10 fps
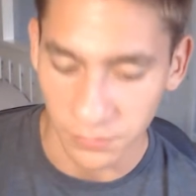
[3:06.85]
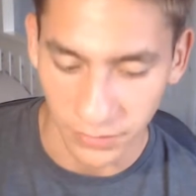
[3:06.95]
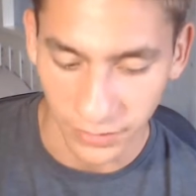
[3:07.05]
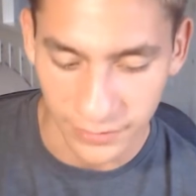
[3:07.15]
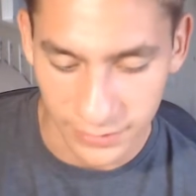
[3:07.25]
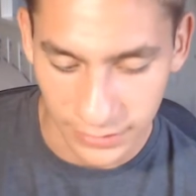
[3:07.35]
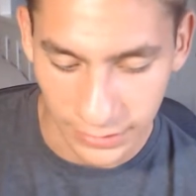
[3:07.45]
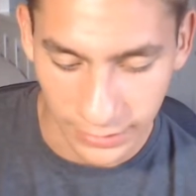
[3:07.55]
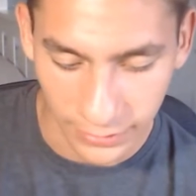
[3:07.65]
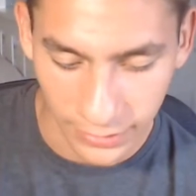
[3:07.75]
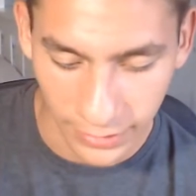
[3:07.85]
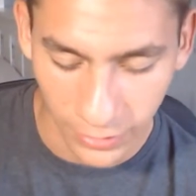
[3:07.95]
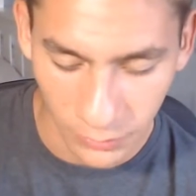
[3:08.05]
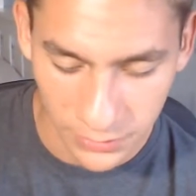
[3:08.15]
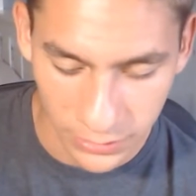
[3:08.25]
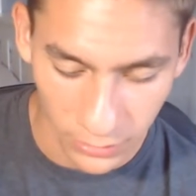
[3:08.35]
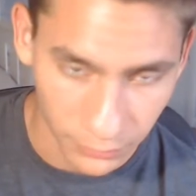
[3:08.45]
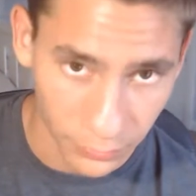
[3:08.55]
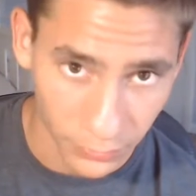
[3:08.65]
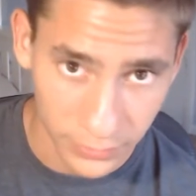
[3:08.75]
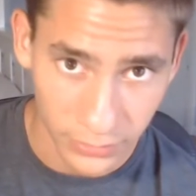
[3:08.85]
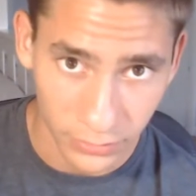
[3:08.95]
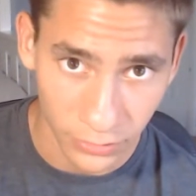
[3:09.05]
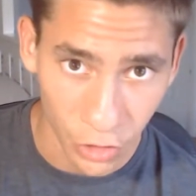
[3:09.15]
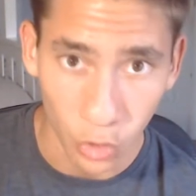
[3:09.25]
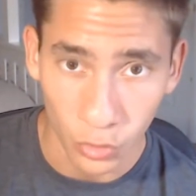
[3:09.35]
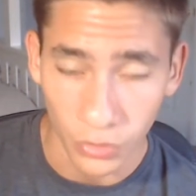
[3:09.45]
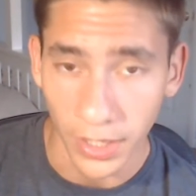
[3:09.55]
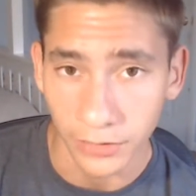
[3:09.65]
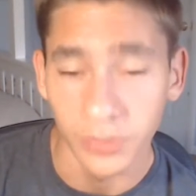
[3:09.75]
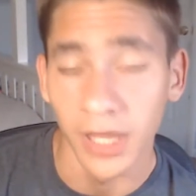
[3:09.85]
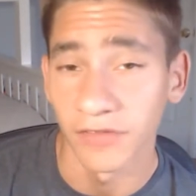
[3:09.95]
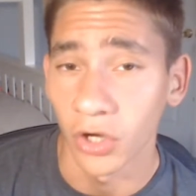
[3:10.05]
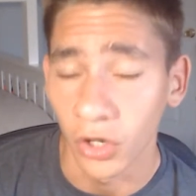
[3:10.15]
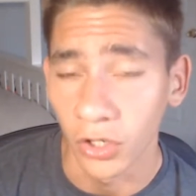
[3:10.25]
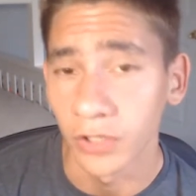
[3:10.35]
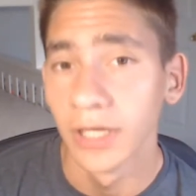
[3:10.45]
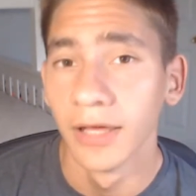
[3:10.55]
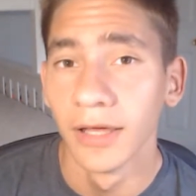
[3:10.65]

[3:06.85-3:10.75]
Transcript: because it helps the other person know that you have a heart